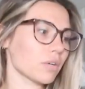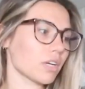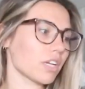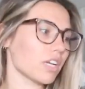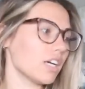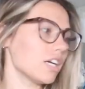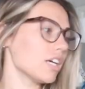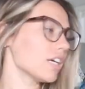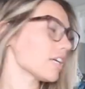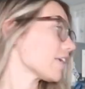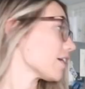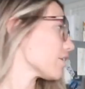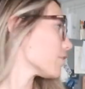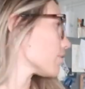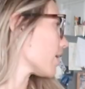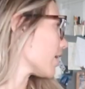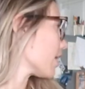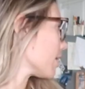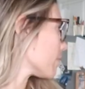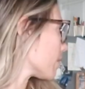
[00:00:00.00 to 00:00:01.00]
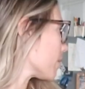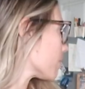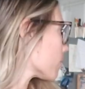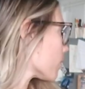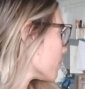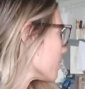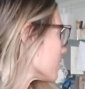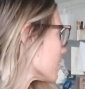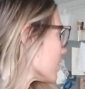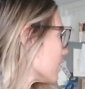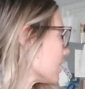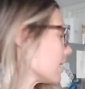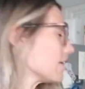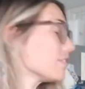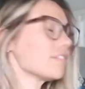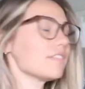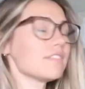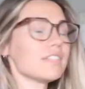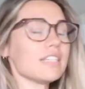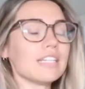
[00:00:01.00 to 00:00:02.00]
we're gonna get ready. My appointment's at
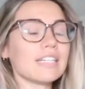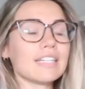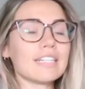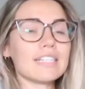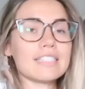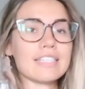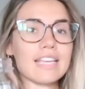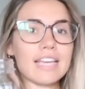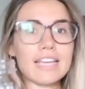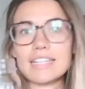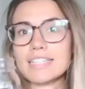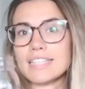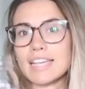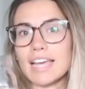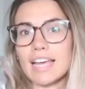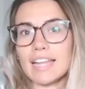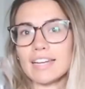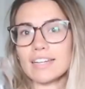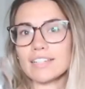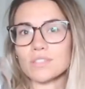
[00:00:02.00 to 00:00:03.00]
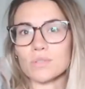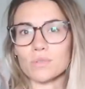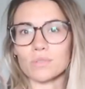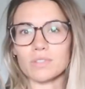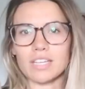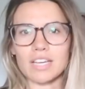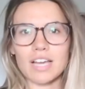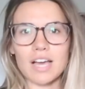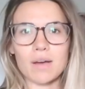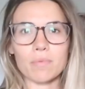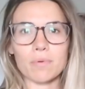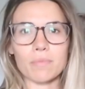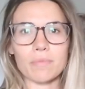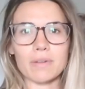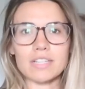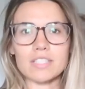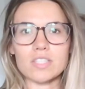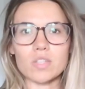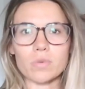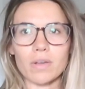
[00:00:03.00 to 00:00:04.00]
9:15 and it's 8:10. It's only a couple
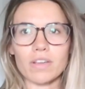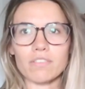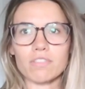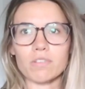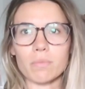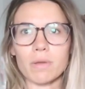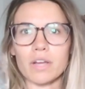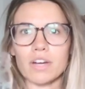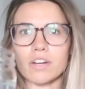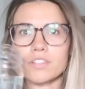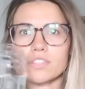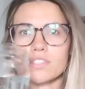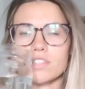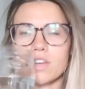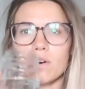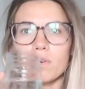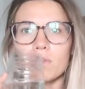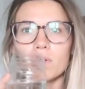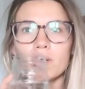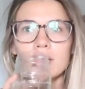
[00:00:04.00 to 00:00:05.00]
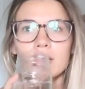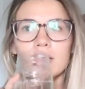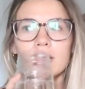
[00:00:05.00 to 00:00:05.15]
minutes away from here, so